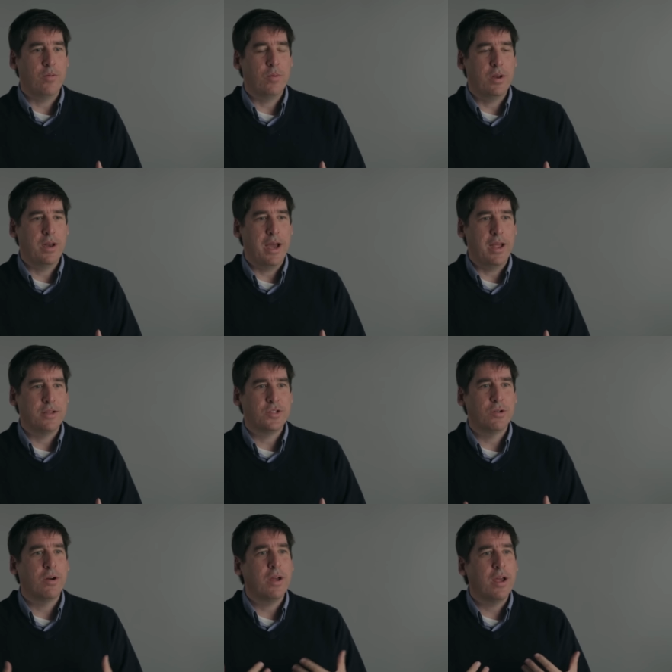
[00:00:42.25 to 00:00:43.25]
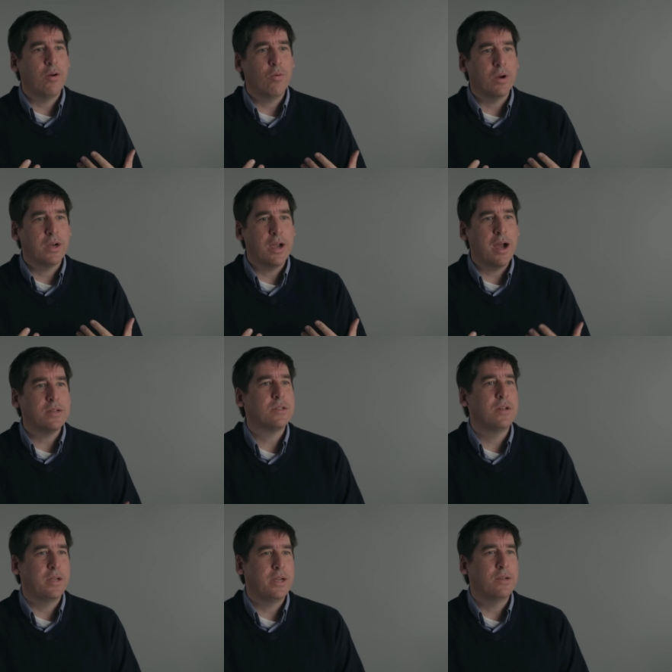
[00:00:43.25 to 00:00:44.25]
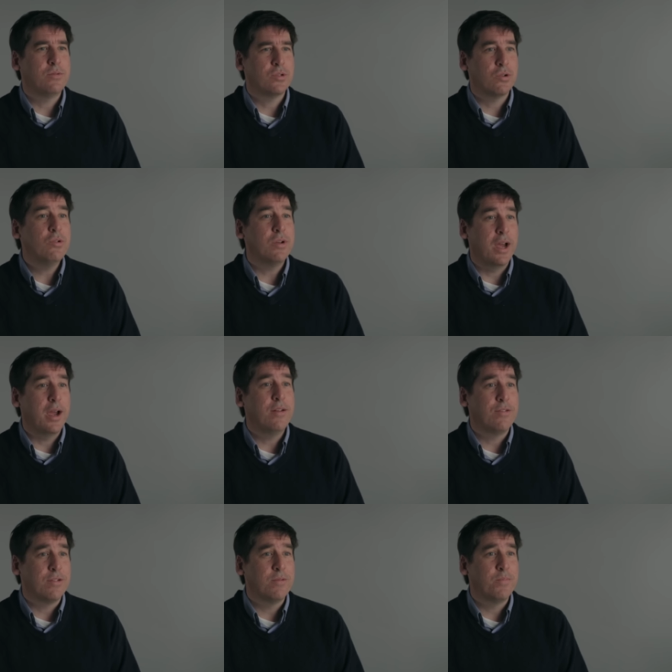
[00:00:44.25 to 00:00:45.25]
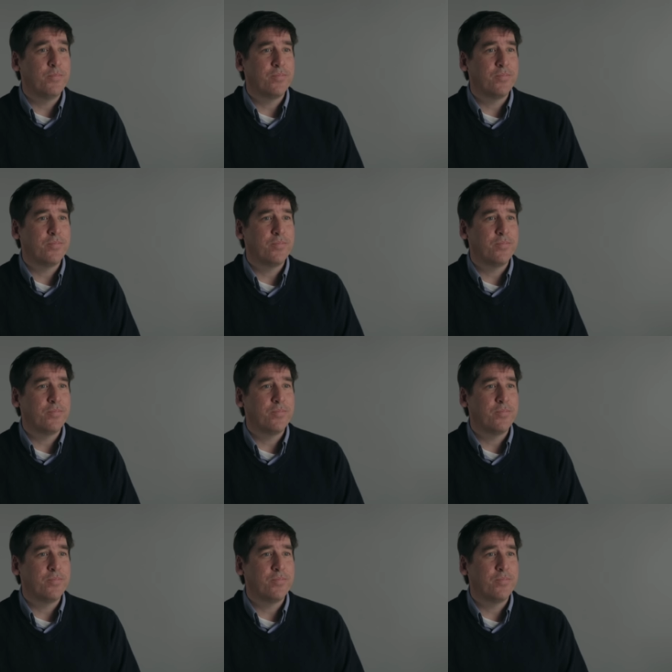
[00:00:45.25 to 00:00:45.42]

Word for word: not, so we're constantly scrutinized